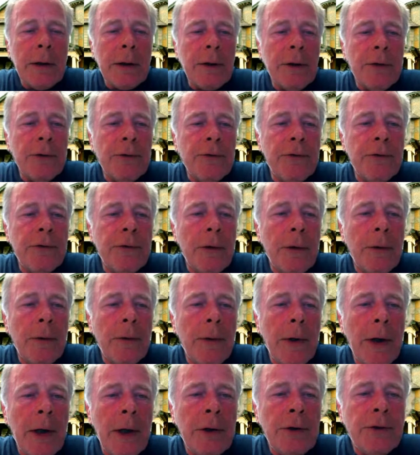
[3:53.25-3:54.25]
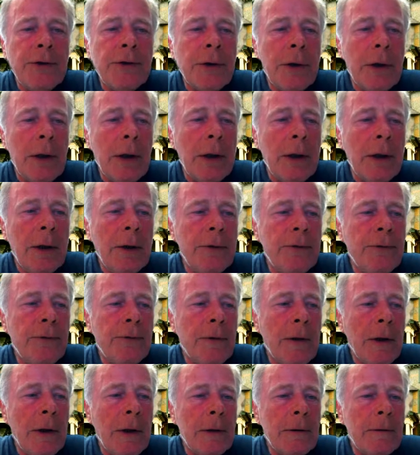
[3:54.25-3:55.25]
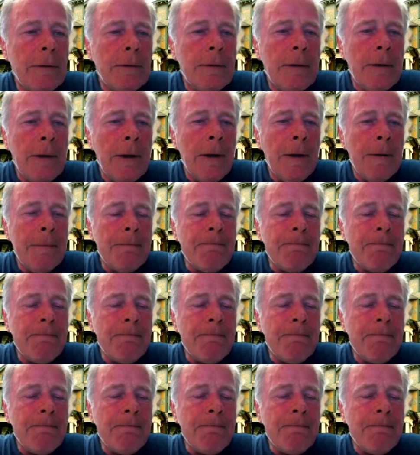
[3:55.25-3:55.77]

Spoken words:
consideration is that